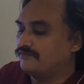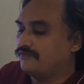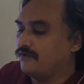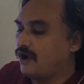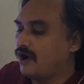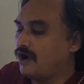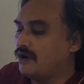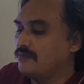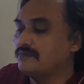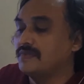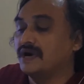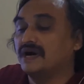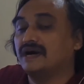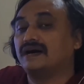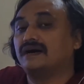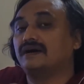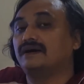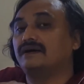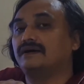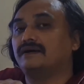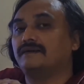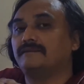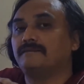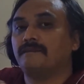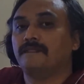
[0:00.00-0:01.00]
form
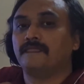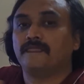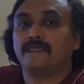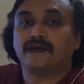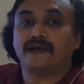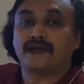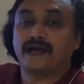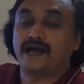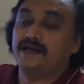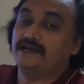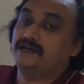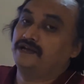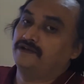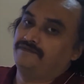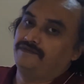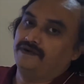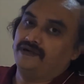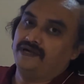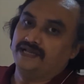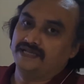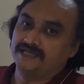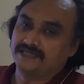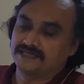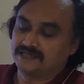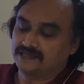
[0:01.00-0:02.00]
a kind of a
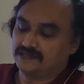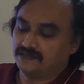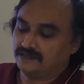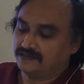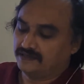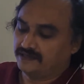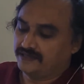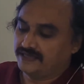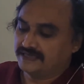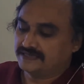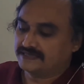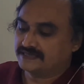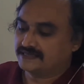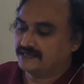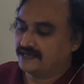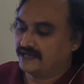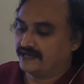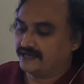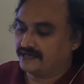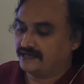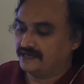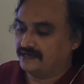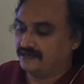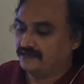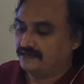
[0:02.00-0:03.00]
disc
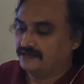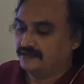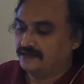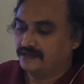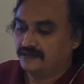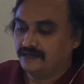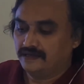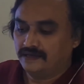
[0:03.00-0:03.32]
like a